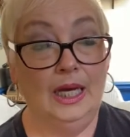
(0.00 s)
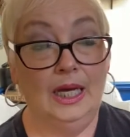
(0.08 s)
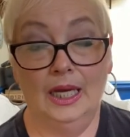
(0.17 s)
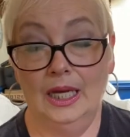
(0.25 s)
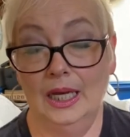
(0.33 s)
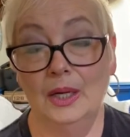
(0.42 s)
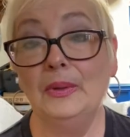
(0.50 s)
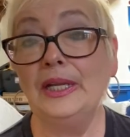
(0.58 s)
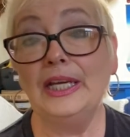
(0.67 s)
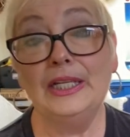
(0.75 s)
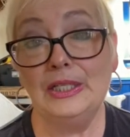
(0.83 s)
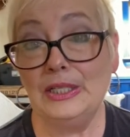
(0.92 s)
Oh, what are you
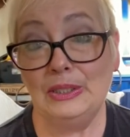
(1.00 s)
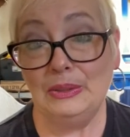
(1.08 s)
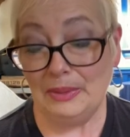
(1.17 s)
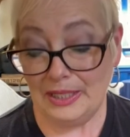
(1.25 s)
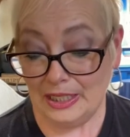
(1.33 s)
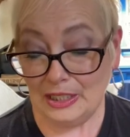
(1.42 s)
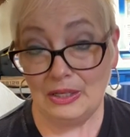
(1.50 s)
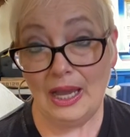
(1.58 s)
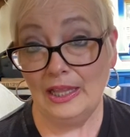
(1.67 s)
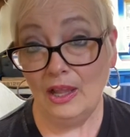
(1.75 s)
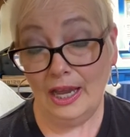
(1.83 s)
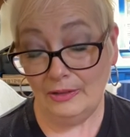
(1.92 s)
going to do? What are you going to do?
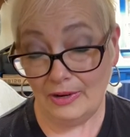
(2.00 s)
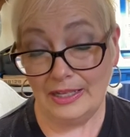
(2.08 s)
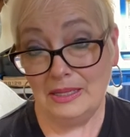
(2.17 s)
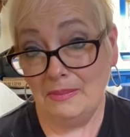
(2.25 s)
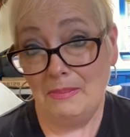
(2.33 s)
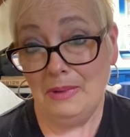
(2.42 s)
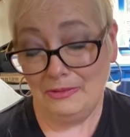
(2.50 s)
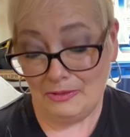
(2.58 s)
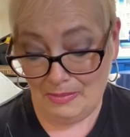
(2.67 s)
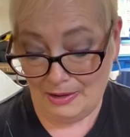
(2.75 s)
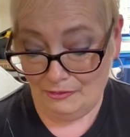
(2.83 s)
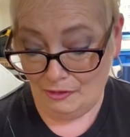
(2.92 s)
I lied right to my mother
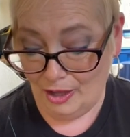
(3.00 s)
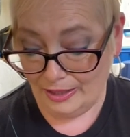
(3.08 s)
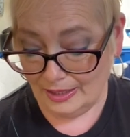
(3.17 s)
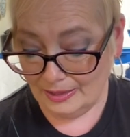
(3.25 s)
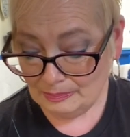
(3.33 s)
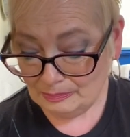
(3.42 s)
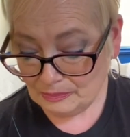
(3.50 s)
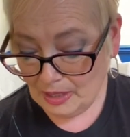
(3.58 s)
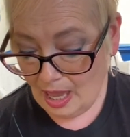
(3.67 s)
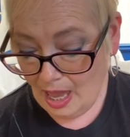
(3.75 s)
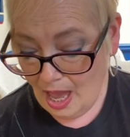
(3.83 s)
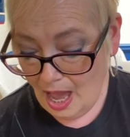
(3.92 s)
and my father.
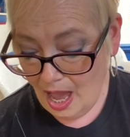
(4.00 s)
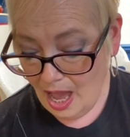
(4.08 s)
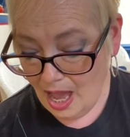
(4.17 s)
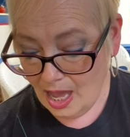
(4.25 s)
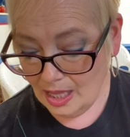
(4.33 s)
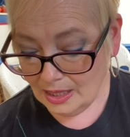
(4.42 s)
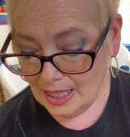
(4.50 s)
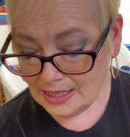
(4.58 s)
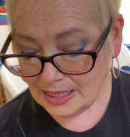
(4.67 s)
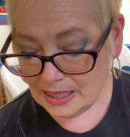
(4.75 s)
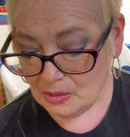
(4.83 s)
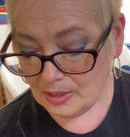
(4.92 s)
Uh,
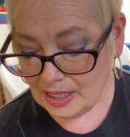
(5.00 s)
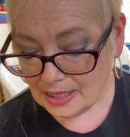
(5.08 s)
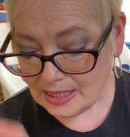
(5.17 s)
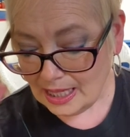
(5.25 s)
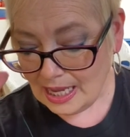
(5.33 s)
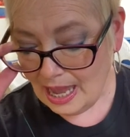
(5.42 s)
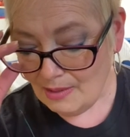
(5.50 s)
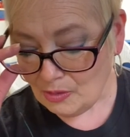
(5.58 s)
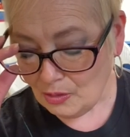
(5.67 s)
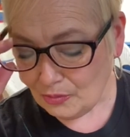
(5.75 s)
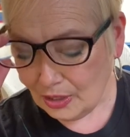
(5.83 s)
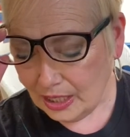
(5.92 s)
let's see what else I have
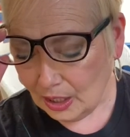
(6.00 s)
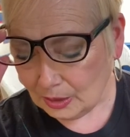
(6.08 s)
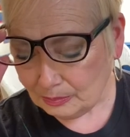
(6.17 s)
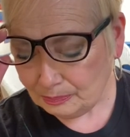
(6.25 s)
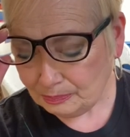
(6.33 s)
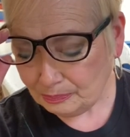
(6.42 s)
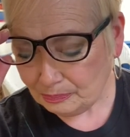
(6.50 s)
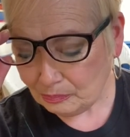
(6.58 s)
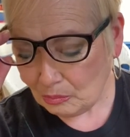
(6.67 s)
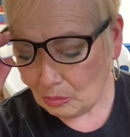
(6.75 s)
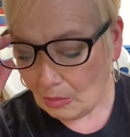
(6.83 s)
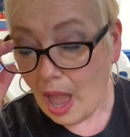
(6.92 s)
over here.
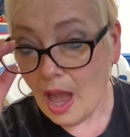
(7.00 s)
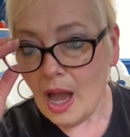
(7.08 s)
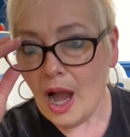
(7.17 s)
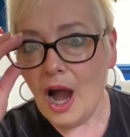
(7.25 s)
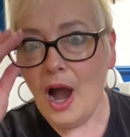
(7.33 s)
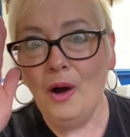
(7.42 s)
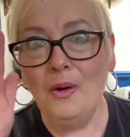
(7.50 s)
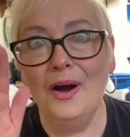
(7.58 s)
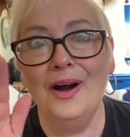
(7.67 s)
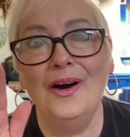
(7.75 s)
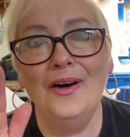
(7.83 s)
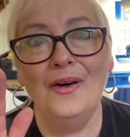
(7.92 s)

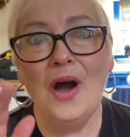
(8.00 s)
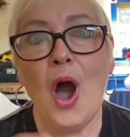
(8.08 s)
Oh,